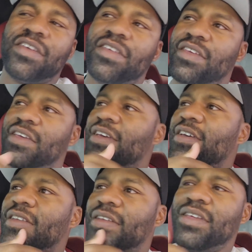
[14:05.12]

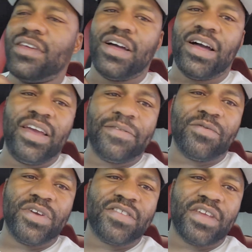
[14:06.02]
And I have to
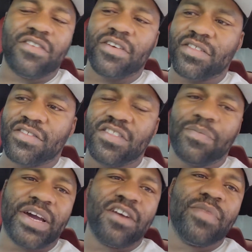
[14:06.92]
wait till that car gets to the
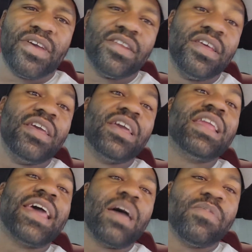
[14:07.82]
power band. It
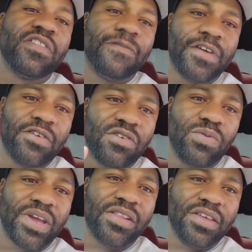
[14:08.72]
happens very
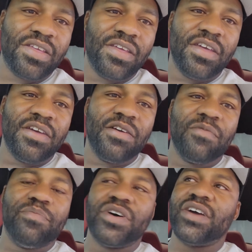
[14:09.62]
quickly,
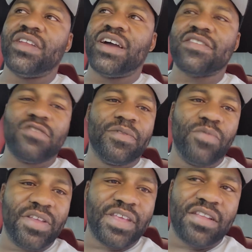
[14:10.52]
but I still have to
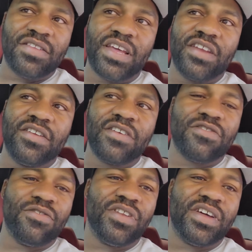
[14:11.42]
wait that
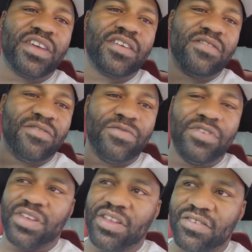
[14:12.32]
initial, like, when you're
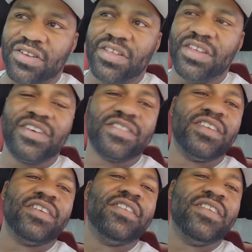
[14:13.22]
getting on it, it doesn't
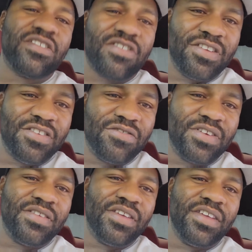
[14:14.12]
initially do it,
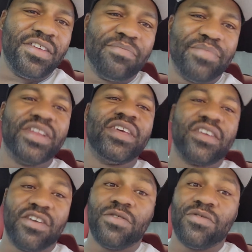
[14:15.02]
but it
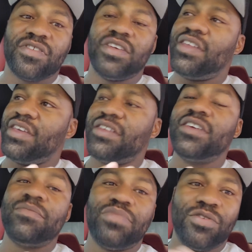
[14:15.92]
goes.
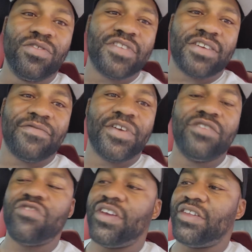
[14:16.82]
It pulls like a freight
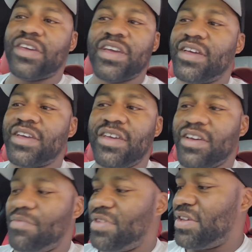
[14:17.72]
train. Like, I can't
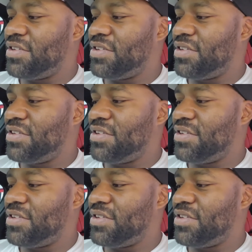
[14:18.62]
complain.